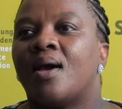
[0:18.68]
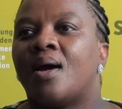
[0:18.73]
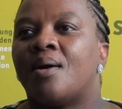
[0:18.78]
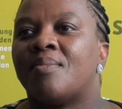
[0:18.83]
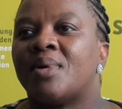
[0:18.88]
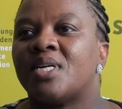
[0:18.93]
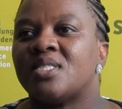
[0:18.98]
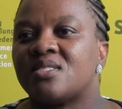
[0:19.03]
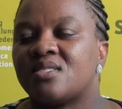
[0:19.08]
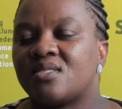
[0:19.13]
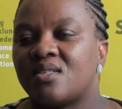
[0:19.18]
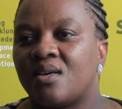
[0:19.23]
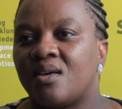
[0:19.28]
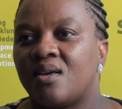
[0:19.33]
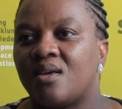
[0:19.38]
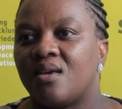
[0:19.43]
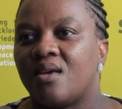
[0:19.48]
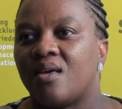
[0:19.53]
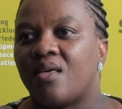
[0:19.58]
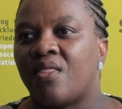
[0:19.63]
must
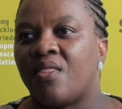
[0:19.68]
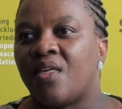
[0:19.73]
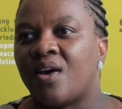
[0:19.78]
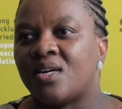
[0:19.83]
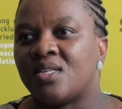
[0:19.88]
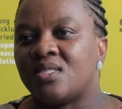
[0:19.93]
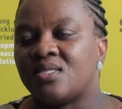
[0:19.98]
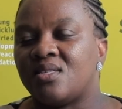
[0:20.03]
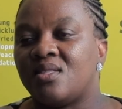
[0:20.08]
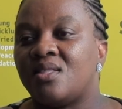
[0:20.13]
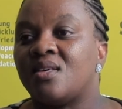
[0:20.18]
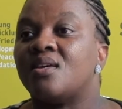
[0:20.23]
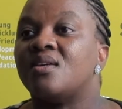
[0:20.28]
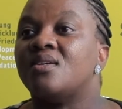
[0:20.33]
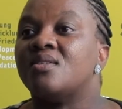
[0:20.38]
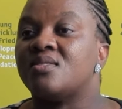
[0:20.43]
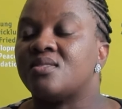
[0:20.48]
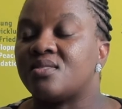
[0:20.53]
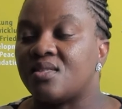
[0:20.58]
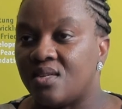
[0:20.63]
say that there
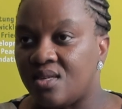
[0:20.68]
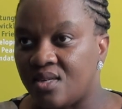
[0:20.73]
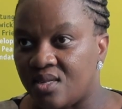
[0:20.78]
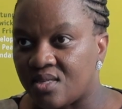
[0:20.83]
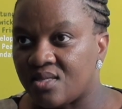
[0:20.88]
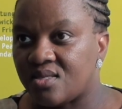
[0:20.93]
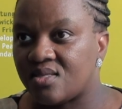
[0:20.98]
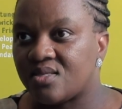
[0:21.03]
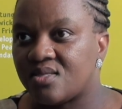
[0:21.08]
is a need